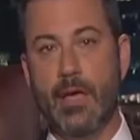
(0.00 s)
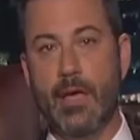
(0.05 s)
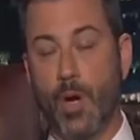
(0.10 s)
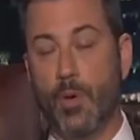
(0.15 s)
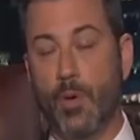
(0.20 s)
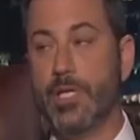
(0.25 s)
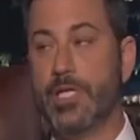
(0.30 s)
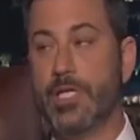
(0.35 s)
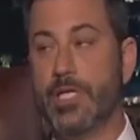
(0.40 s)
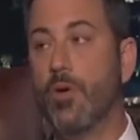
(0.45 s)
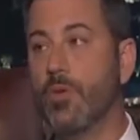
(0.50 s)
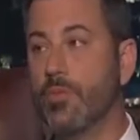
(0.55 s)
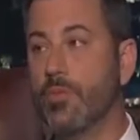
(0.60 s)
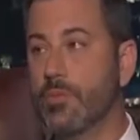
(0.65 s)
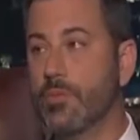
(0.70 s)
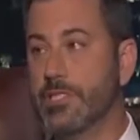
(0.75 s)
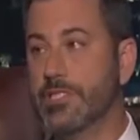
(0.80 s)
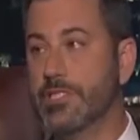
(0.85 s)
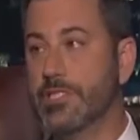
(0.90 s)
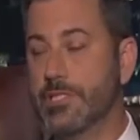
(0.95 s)
but we don't,
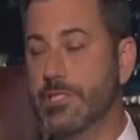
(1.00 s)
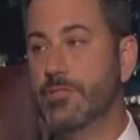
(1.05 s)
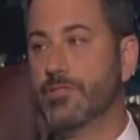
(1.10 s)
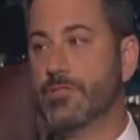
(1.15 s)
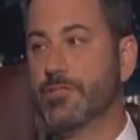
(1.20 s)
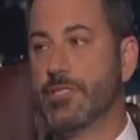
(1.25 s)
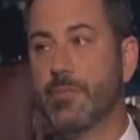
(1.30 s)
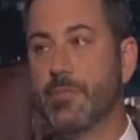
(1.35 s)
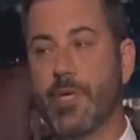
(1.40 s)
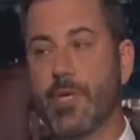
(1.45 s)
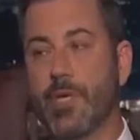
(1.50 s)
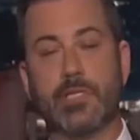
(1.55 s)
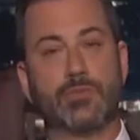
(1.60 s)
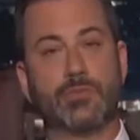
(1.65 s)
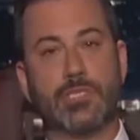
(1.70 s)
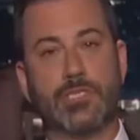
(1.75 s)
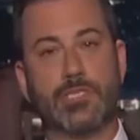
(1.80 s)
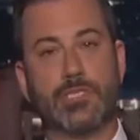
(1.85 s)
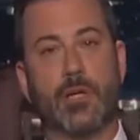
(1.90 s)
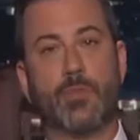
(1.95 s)
which is interesting
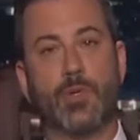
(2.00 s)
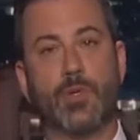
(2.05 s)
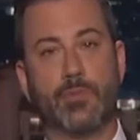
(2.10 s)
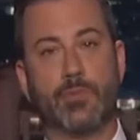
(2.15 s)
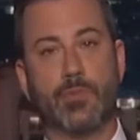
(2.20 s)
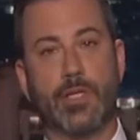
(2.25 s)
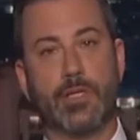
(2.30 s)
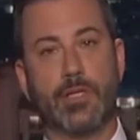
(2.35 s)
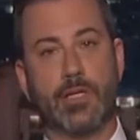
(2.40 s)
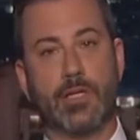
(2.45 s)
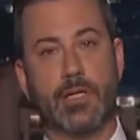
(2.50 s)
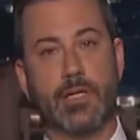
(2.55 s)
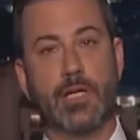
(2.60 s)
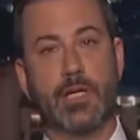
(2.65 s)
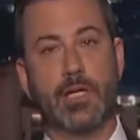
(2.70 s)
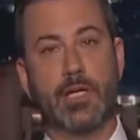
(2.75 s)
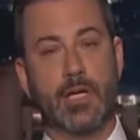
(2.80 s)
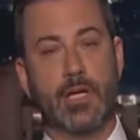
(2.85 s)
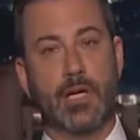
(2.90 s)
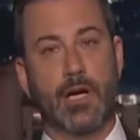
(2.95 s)
because when someone with a
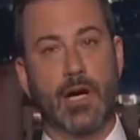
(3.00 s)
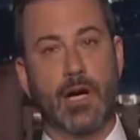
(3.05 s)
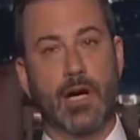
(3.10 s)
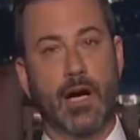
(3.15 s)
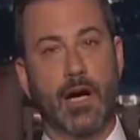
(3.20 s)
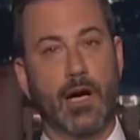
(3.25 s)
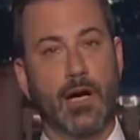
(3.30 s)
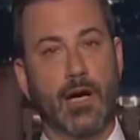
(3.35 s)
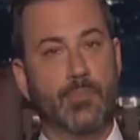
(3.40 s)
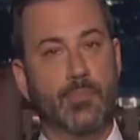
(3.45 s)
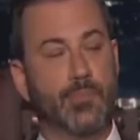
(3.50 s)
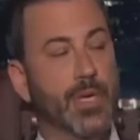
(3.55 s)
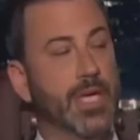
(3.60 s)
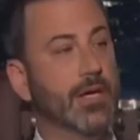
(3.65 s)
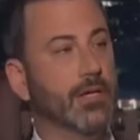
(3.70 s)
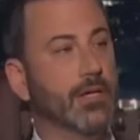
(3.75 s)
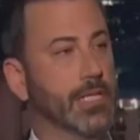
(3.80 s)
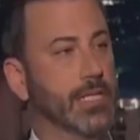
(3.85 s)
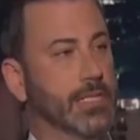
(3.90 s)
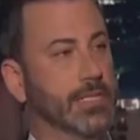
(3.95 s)

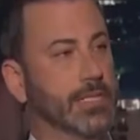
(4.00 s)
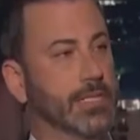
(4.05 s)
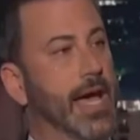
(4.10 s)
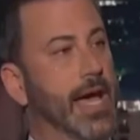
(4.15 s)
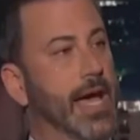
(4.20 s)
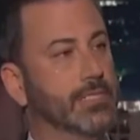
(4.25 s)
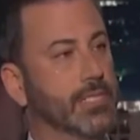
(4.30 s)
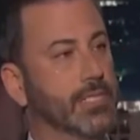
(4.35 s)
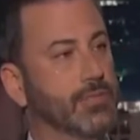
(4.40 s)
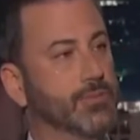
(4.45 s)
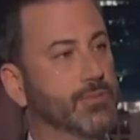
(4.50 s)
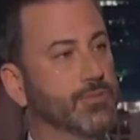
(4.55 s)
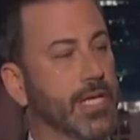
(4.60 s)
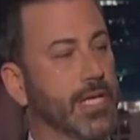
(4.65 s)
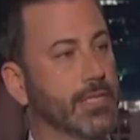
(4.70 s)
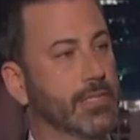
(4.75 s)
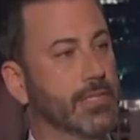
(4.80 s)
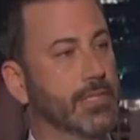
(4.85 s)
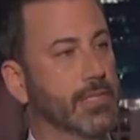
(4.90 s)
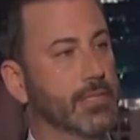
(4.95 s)
beard attacks us,
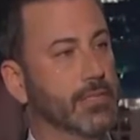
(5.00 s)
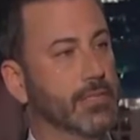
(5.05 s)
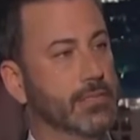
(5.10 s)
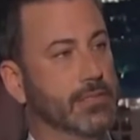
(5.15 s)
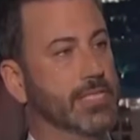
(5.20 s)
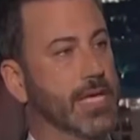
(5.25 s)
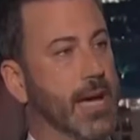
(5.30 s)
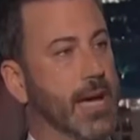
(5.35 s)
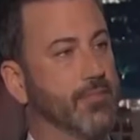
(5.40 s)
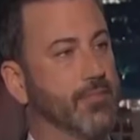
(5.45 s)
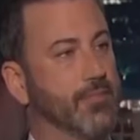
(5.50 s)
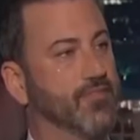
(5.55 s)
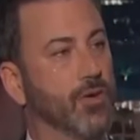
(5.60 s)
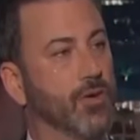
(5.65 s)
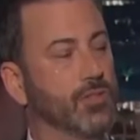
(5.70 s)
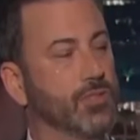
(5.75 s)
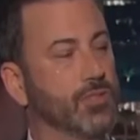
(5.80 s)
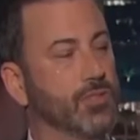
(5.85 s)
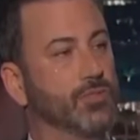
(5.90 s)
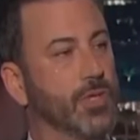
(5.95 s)
we tap
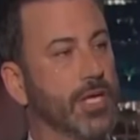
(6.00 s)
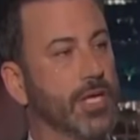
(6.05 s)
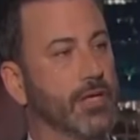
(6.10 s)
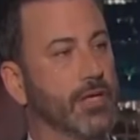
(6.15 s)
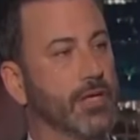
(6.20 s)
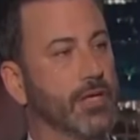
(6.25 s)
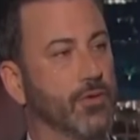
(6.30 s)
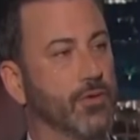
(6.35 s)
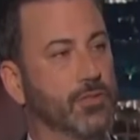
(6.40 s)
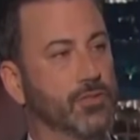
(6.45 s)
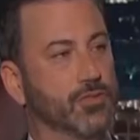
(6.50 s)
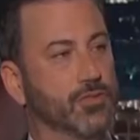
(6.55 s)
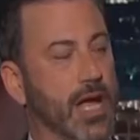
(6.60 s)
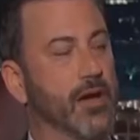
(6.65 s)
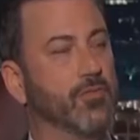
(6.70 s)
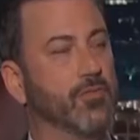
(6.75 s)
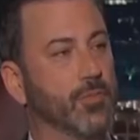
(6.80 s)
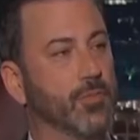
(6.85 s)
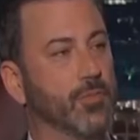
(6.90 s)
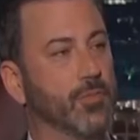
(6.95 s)
phones, we invoke
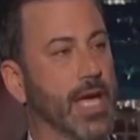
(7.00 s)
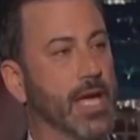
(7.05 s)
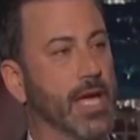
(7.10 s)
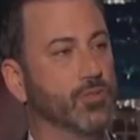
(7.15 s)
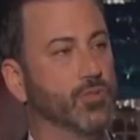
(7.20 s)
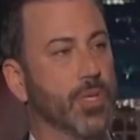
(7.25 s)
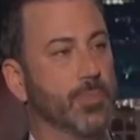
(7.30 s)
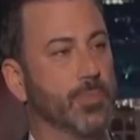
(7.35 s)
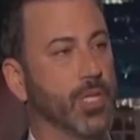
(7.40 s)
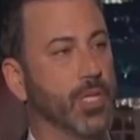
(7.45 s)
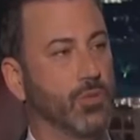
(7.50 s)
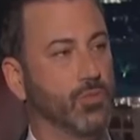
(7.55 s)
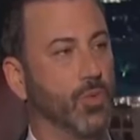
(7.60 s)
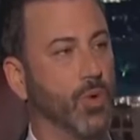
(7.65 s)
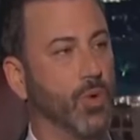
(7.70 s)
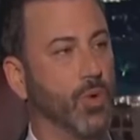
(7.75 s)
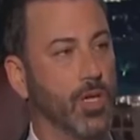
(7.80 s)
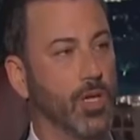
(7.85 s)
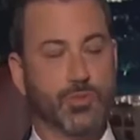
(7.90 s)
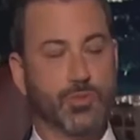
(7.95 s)
travel bans, we build
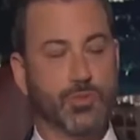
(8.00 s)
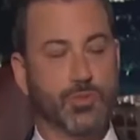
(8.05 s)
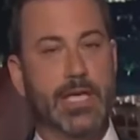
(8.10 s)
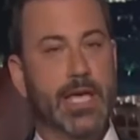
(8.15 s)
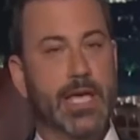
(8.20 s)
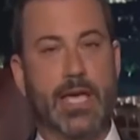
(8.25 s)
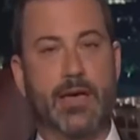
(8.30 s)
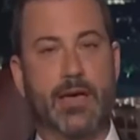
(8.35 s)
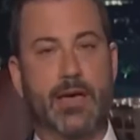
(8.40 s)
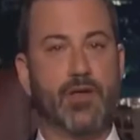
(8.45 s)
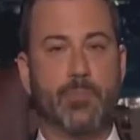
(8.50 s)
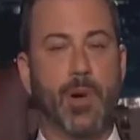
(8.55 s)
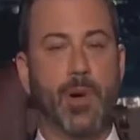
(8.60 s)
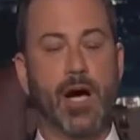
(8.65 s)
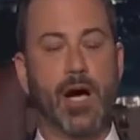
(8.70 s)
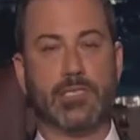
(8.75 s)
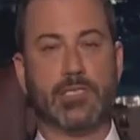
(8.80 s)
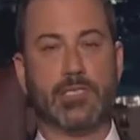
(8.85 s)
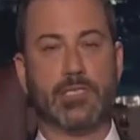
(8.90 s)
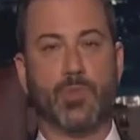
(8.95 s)
walls, we take every
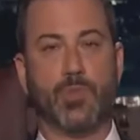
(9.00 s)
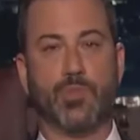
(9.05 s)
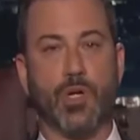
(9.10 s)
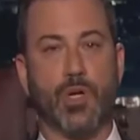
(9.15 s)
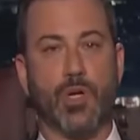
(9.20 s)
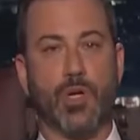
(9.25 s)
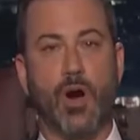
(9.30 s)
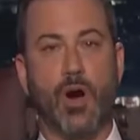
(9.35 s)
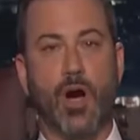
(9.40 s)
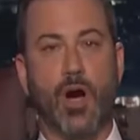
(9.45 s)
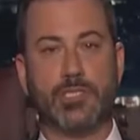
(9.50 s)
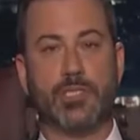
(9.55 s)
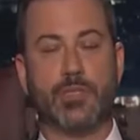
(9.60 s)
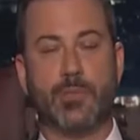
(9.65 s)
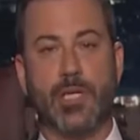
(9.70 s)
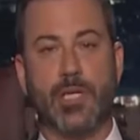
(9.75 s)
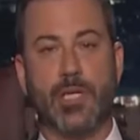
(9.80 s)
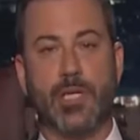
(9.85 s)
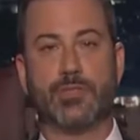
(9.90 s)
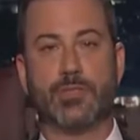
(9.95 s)
possible precaution
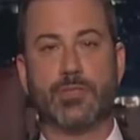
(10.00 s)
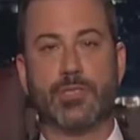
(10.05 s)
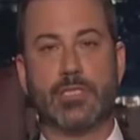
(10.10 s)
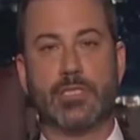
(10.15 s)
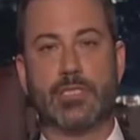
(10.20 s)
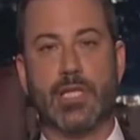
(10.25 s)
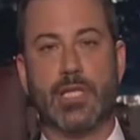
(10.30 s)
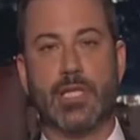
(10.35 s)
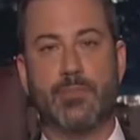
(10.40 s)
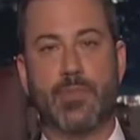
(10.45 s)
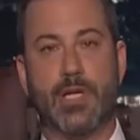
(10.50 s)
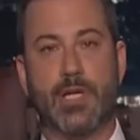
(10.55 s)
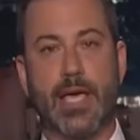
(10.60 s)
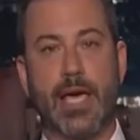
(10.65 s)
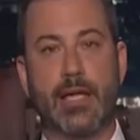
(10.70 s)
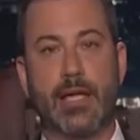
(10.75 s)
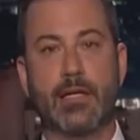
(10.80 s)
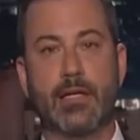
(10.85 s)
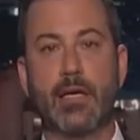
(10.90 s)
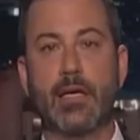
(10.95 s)
to make sure it doesn't happen
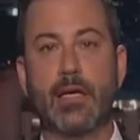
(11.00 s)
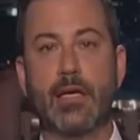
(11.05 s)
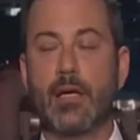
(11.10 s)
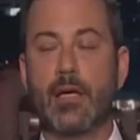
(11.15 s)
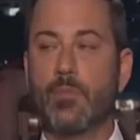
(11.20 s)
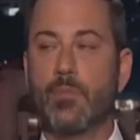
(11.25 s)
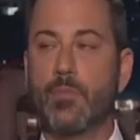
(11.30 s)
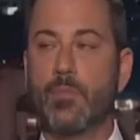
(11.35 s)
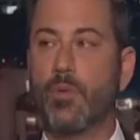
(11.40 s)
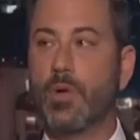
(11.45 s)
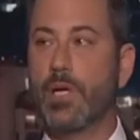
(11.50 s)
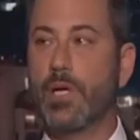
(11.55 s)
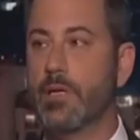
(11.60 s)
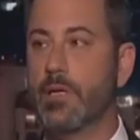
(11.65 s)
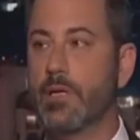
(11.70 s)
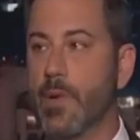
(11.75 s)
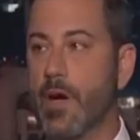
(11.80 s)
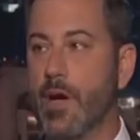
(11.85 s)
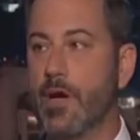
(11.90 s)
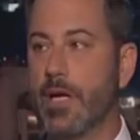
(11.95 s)
again. But when
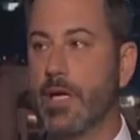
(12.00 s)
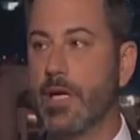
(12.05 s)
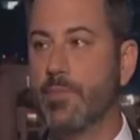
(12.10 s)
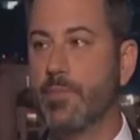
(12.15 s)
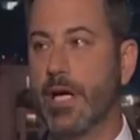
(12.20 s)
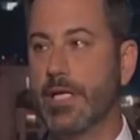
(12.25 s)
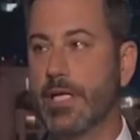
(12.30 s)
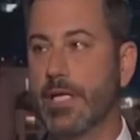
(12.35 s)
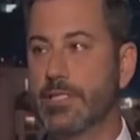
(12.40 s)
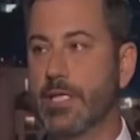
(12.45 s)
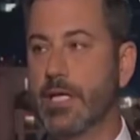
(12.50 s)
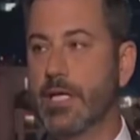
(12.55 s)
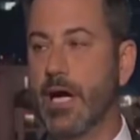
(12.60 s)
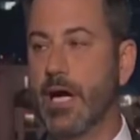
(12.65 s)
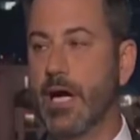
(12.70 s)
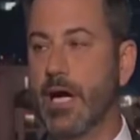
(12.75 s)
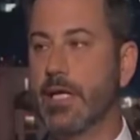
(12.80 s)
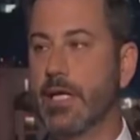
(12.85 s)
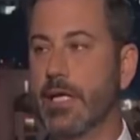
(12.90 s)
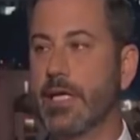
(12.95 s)
an American buys a
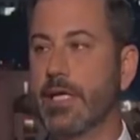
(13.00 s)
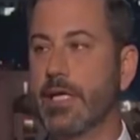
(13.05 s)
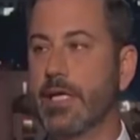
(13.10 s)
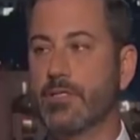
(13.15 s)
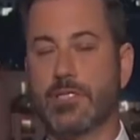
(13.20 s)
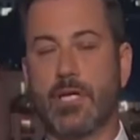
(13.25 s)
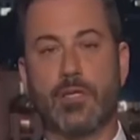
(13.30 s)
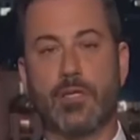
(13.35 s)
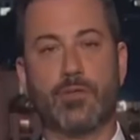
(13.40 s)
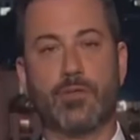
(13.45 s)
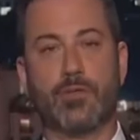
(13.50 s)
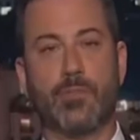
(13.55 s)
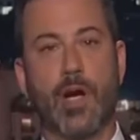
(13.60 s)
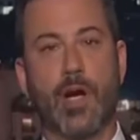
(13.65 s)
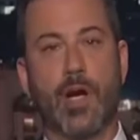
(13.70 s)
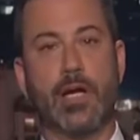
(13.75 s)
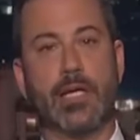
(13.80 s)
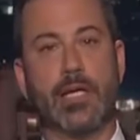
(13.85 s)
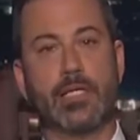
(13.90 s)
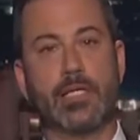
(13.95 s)
gun and kills other
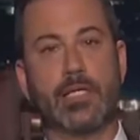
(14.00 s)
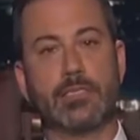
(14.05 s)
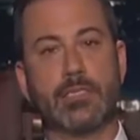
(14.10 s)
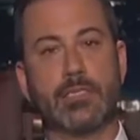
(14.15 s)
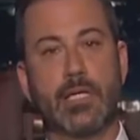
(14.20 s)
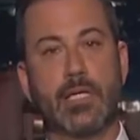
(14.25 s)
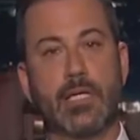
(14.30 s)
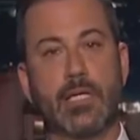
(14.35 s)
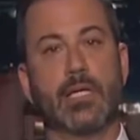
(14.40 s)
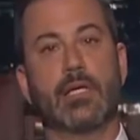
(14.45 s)
Americans,